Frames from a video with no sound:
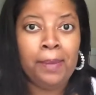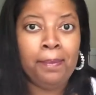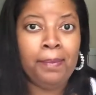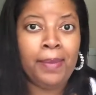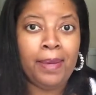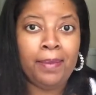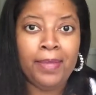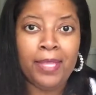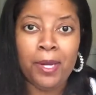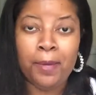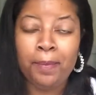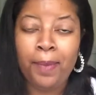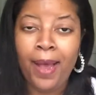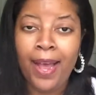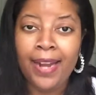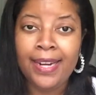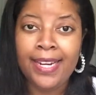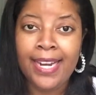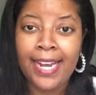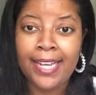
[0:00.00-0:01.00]
Maybe they're a
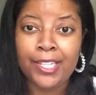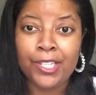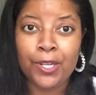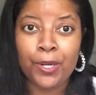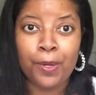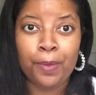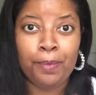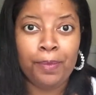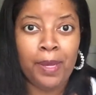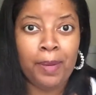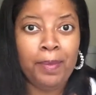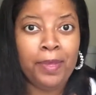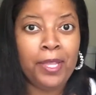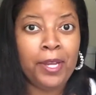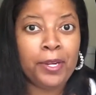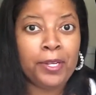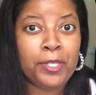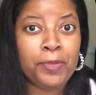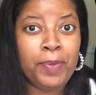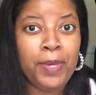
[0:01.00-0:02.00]
podcaster. Maybe
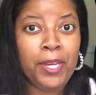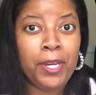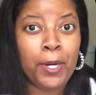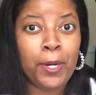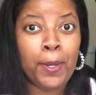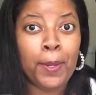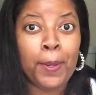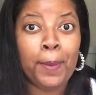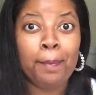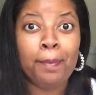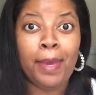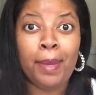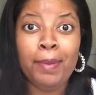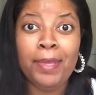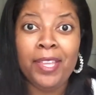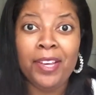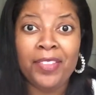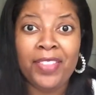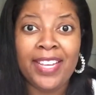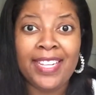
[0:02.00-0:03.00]
they're a speaker.
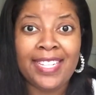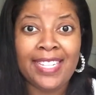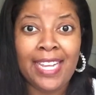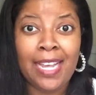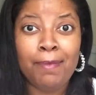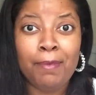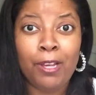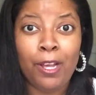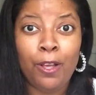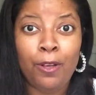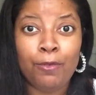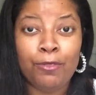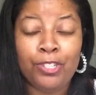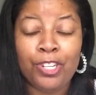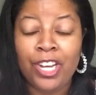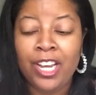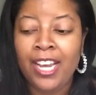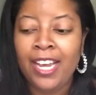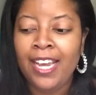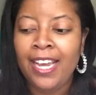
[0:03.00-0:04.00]
Maybe they're that same
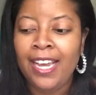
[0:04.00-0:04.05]
coach.